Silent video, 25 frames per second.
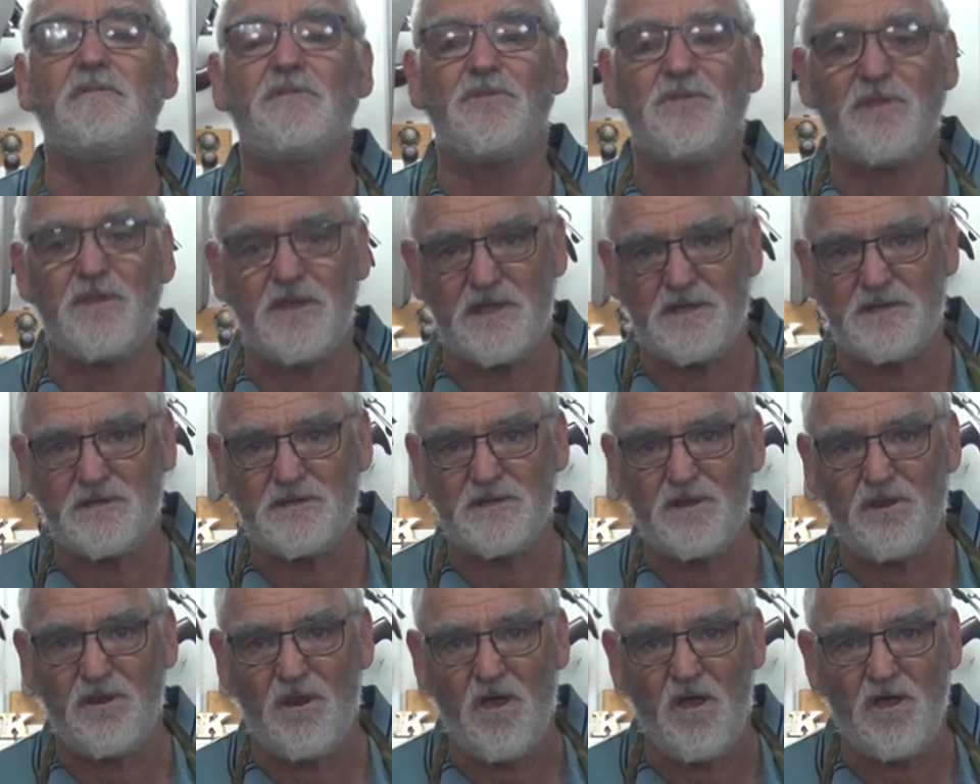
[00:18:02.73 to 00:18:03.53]
and think as
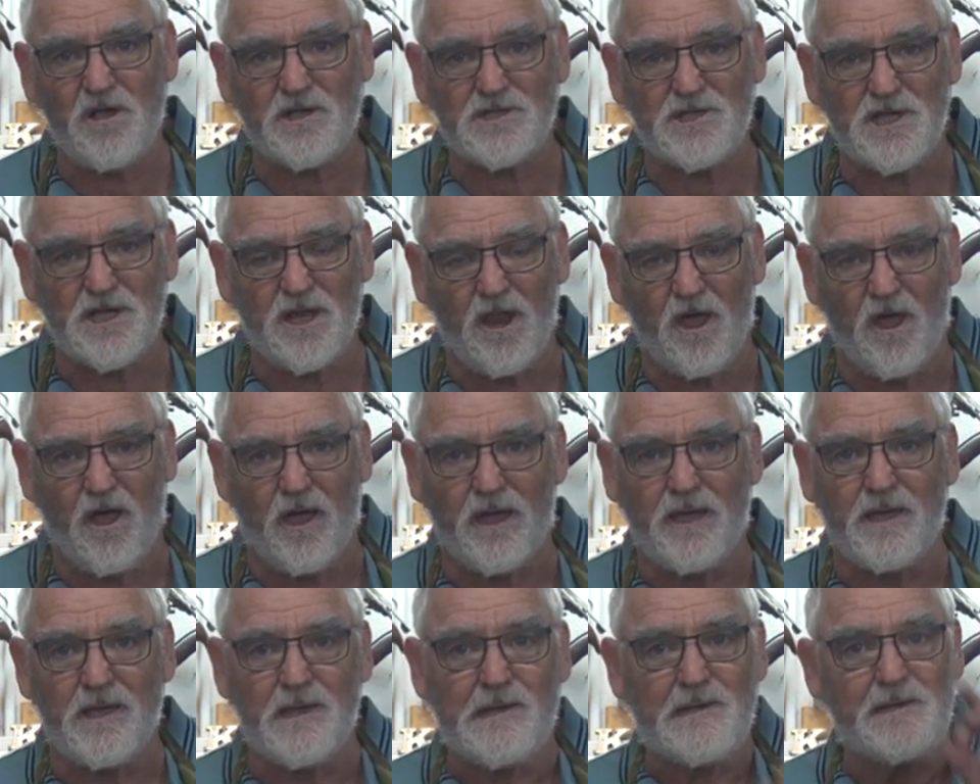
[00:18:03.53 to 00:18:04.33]
long as you
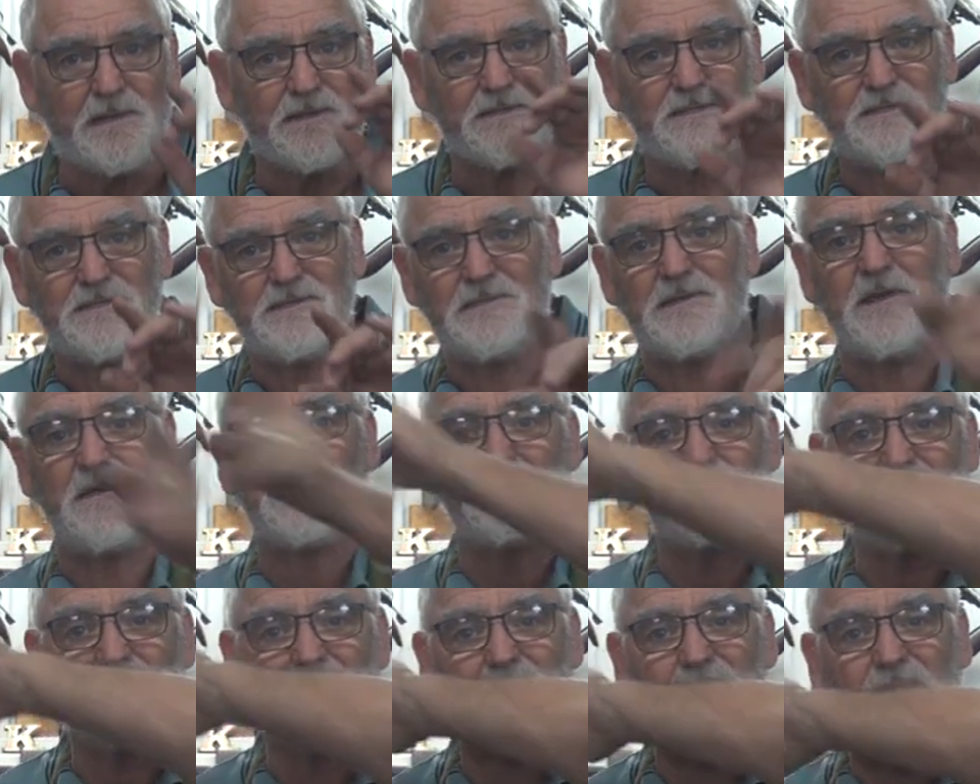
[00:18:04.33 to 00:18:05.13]
like. It's
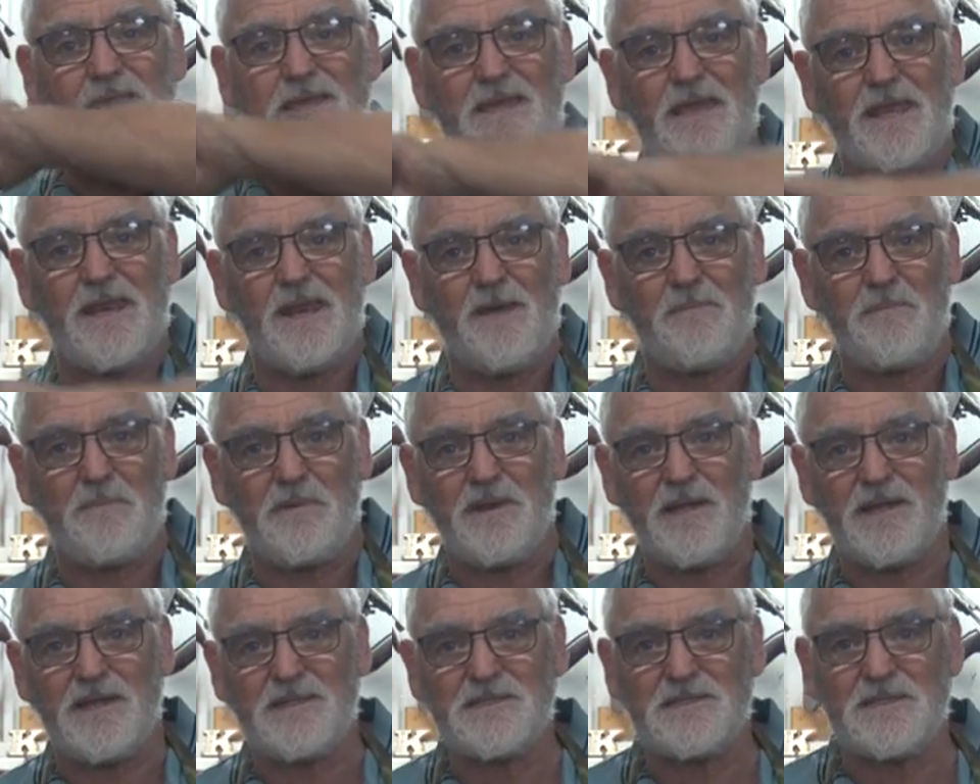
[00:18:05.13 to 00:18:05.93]
not until you get up
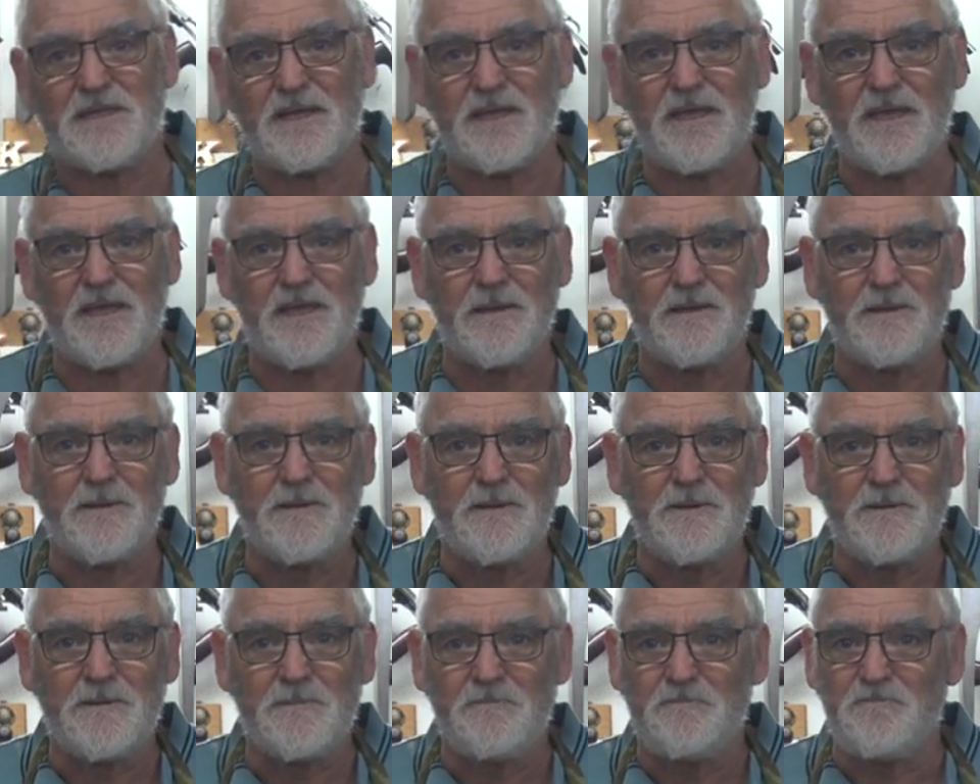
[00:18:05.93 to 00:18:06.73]
and actually
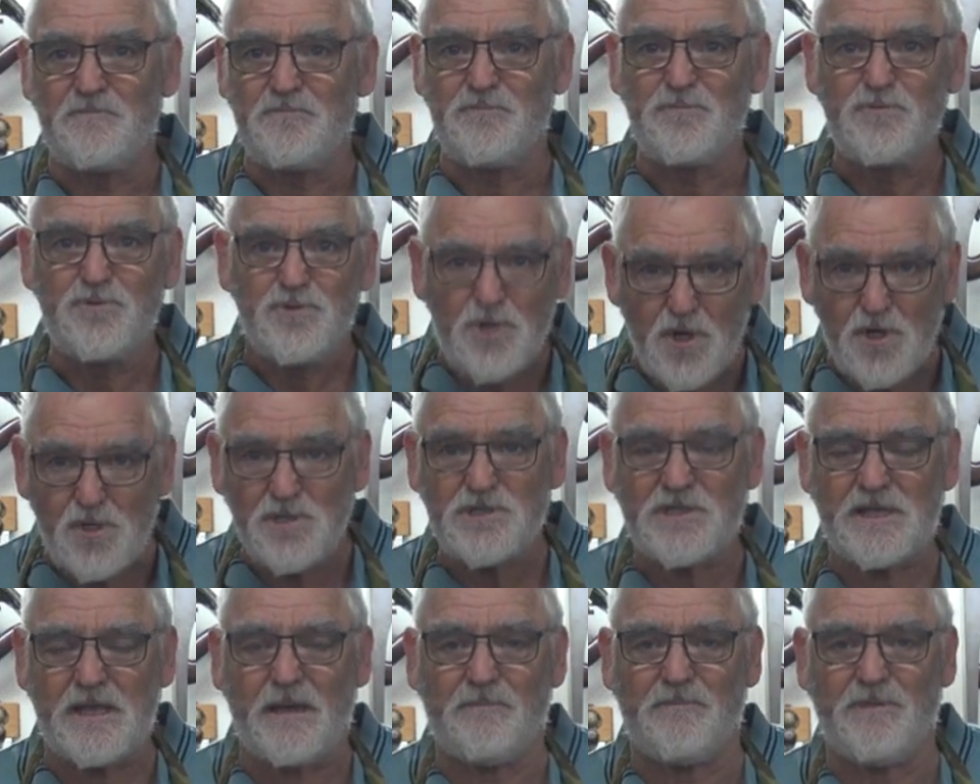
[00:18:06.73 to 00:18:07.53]
do
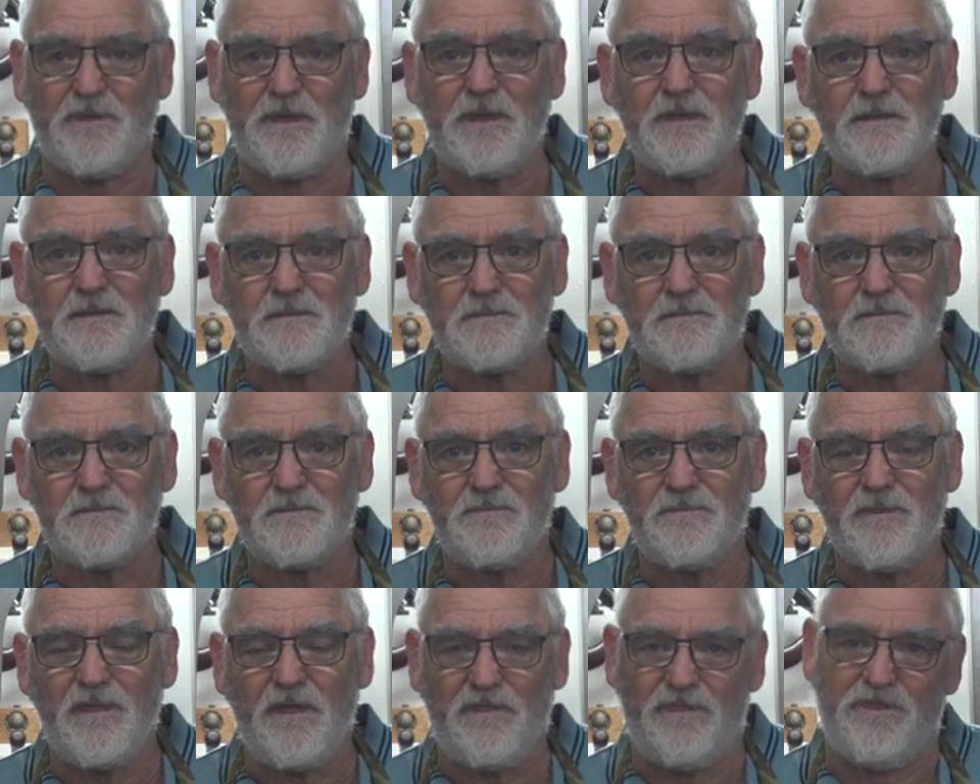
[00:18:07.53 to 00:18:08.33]
something
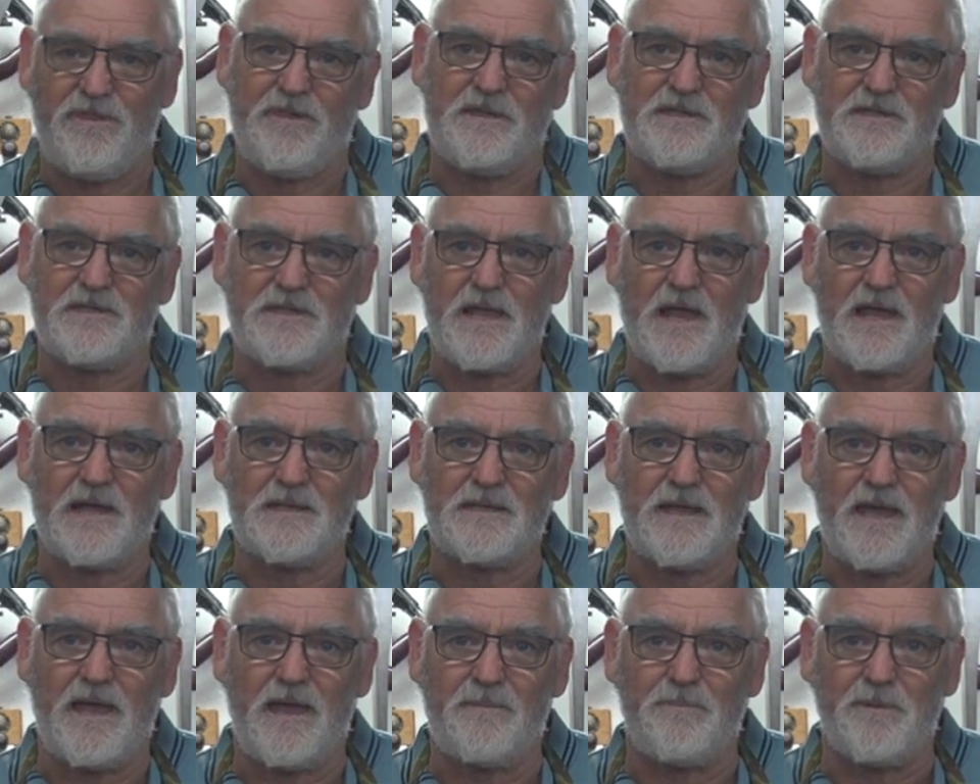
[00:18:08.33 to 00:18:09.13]
that things start
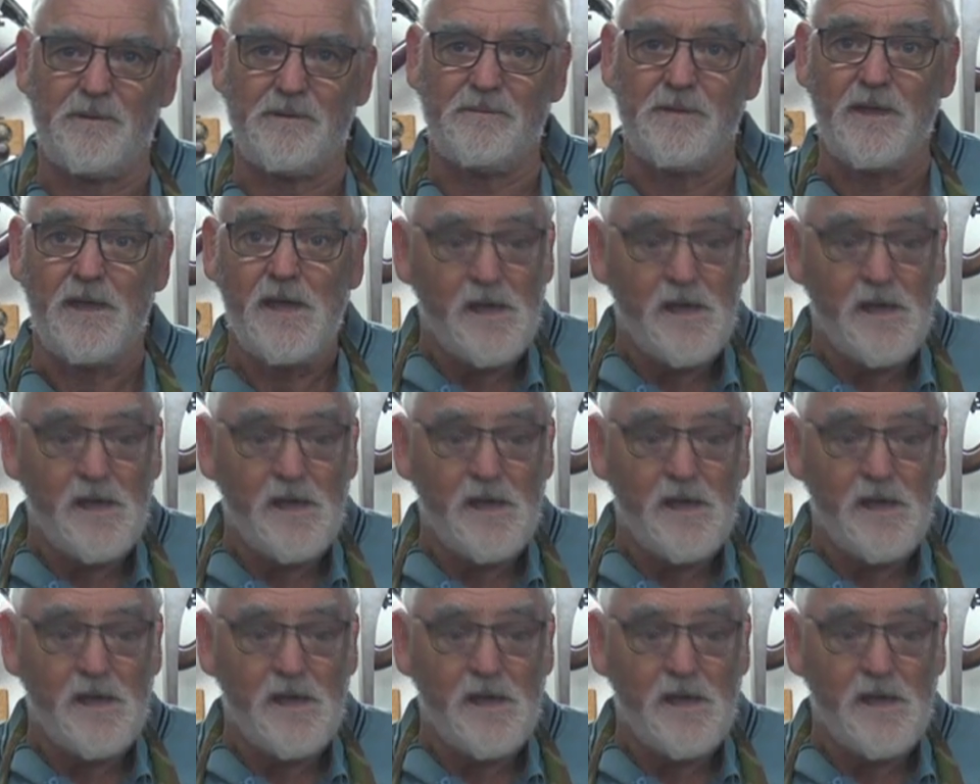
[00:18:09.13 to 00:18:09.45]
to happen.